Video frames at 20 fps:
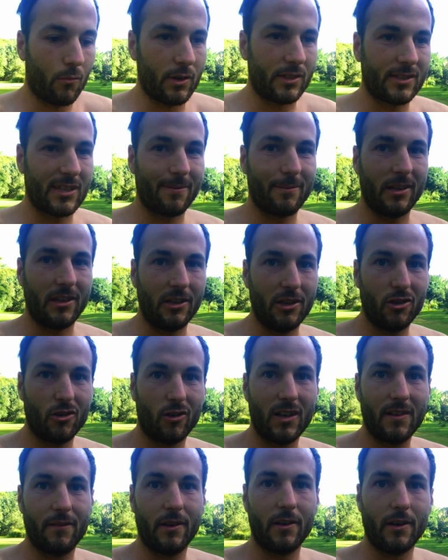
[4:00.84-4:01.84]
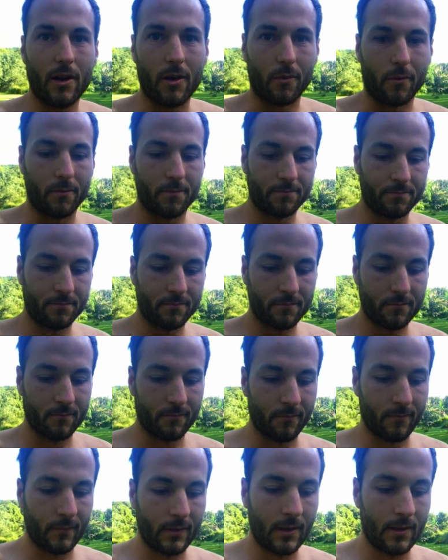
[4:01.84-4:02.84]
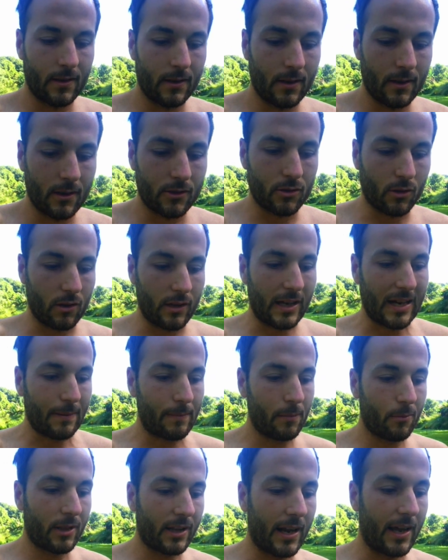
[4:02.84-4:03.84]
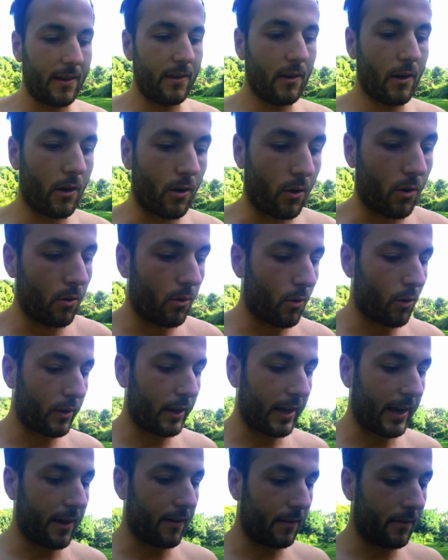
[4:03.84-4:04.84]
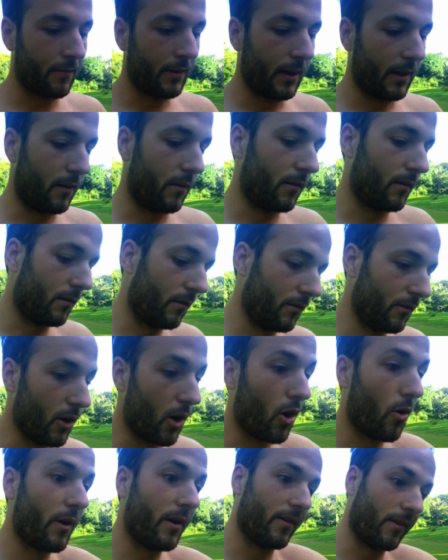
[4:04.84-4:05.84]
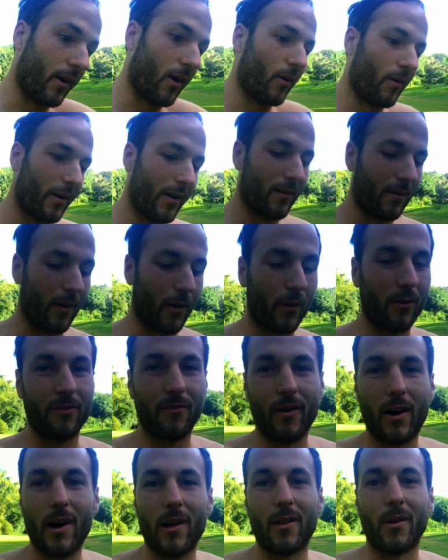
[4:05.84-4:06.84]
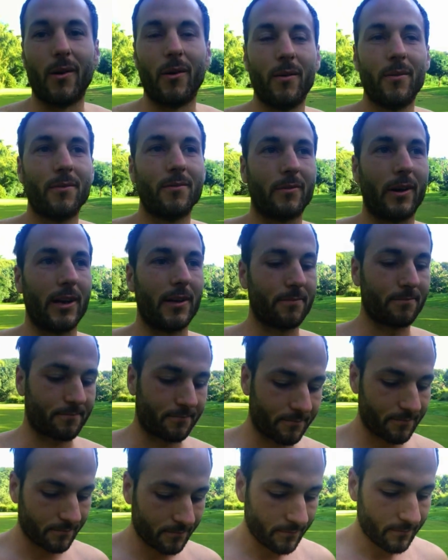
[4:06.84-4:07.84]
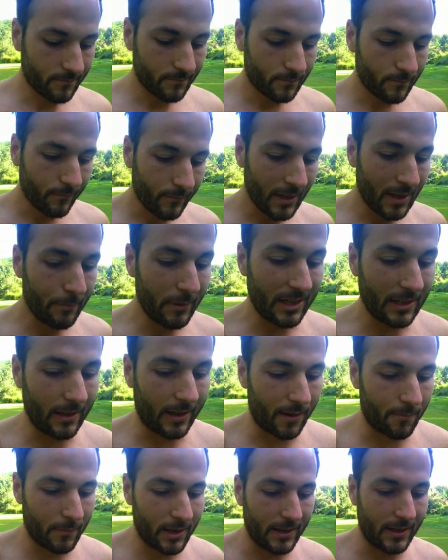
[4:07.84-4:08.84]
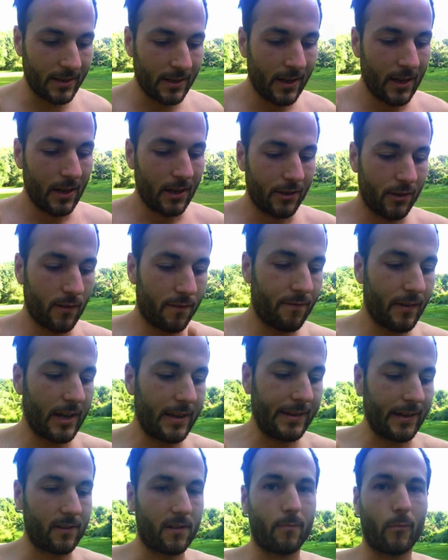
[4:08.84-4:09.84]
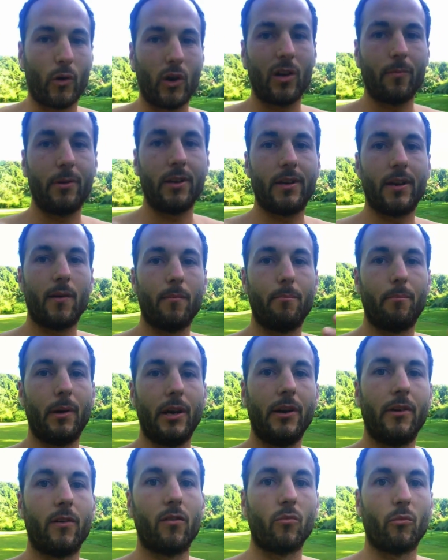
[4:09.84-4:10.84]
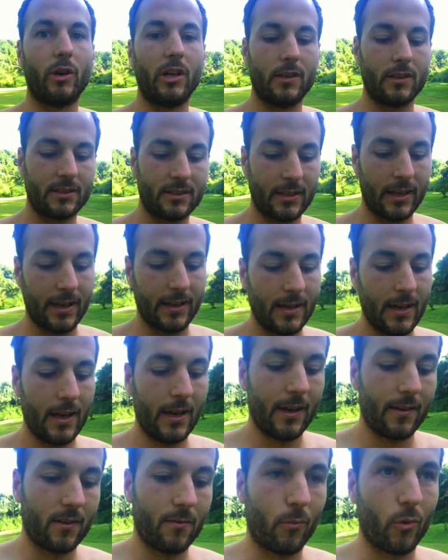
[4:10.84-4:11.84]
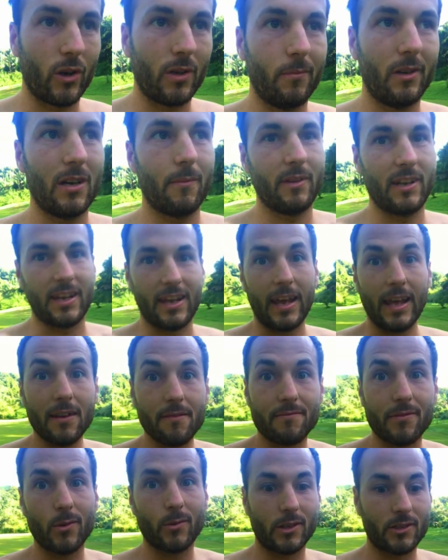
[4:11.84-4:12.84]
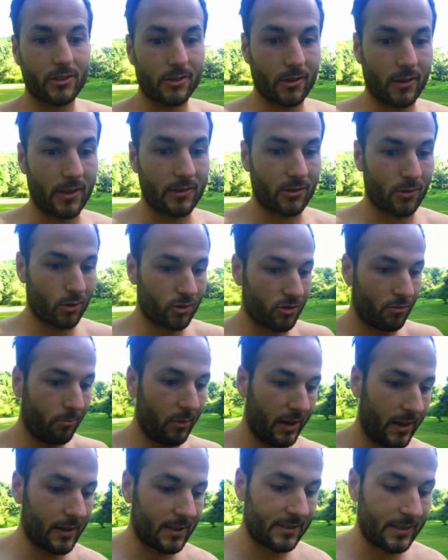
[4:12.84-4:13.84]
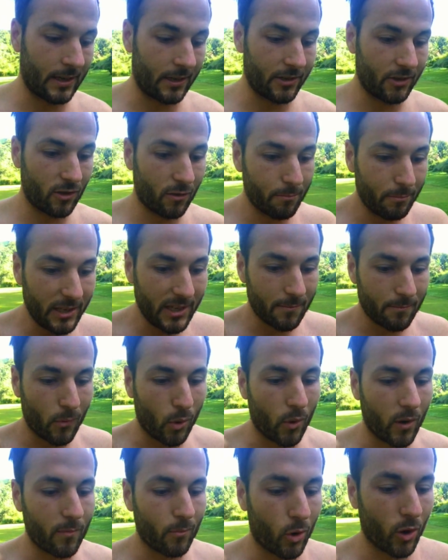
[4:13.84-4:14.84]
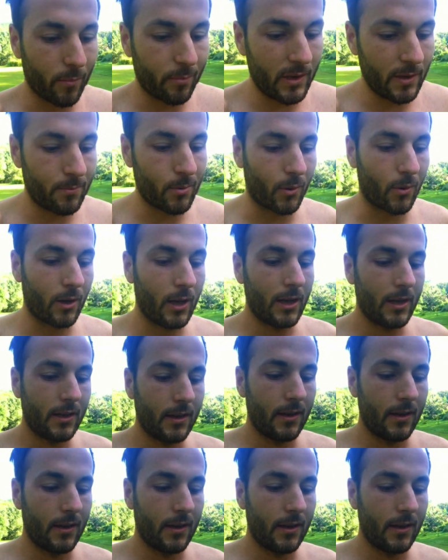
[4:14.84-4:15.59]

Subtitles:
with something you don't even know. So a lot of people that I know, or that I know or follow, right, make a lot of money, you'll find out the more you become bigger in real estate, the more you become an influencer on social media, etc. You'll meet more and more people,